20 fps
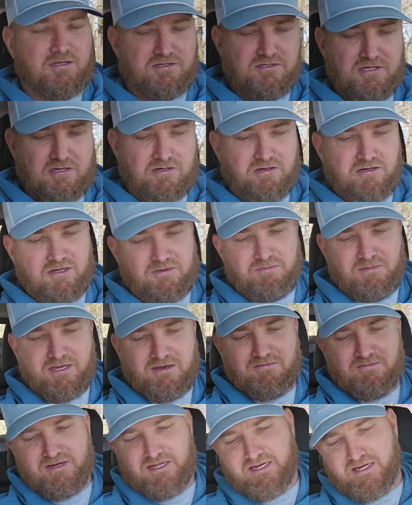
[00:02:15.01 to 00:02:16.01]
So I'm
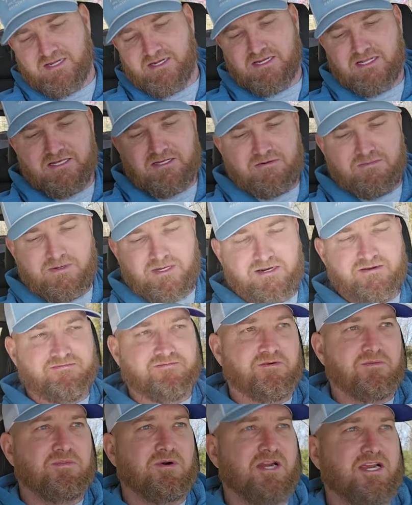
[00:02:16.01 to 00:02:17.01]
giving it a little bit
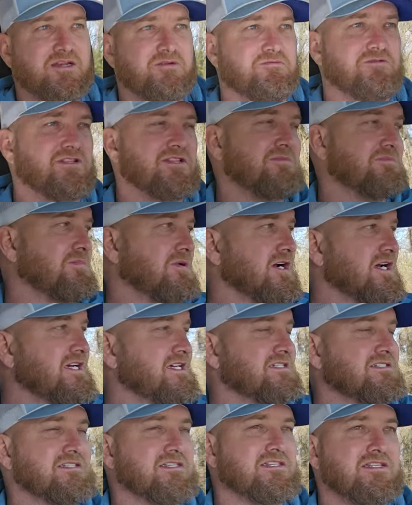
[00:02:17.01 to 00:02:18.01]
of a break with the brace,